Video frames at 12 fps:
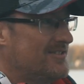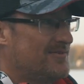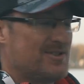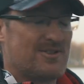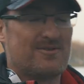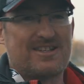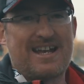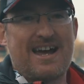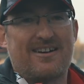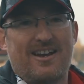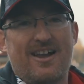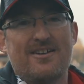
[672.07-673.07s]
The results are
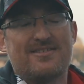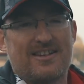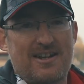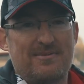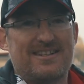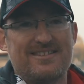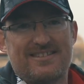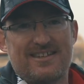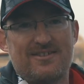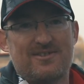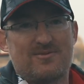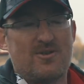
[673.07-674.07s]
now closed, so nobody can
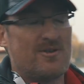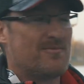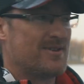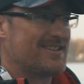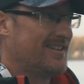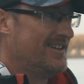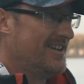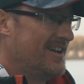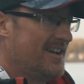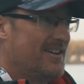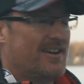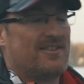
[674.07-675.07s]
see who's won, but
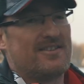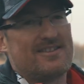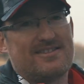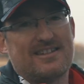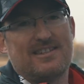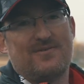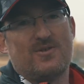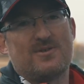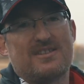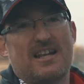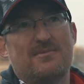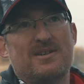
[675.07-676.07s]
another 64
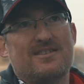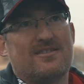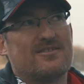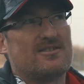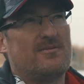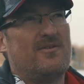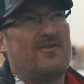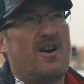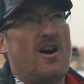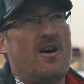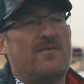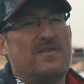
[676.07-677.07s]
centimetres on top of
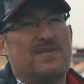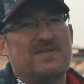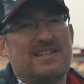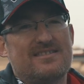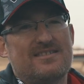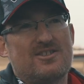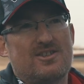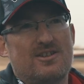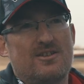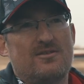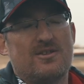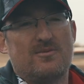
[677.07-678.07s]
our
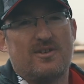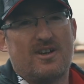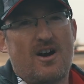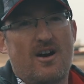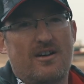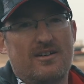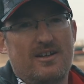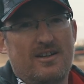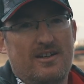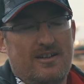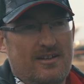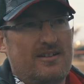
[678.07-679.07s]
52 that we've got
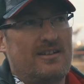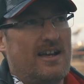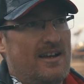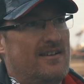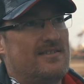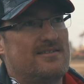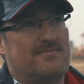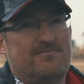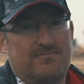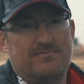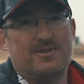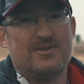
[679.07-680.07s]
has
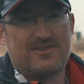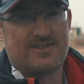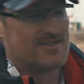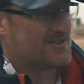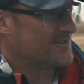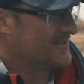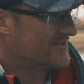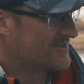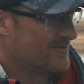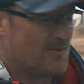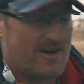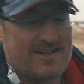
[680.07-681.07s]
boosted us
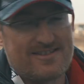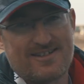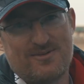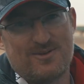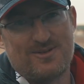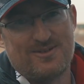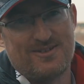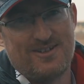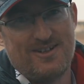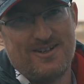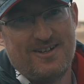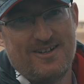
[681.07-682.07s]
some way. So
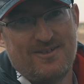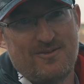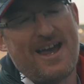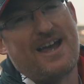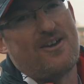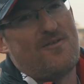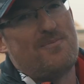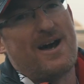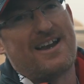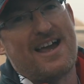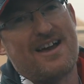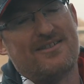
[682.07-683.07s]
we'll head off
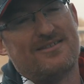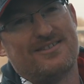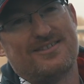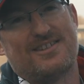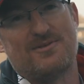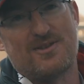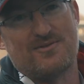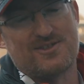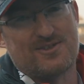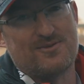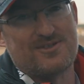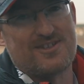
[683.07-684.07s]
back now, see what the
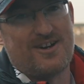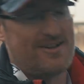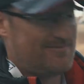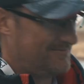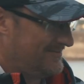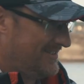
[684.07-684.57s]
results are.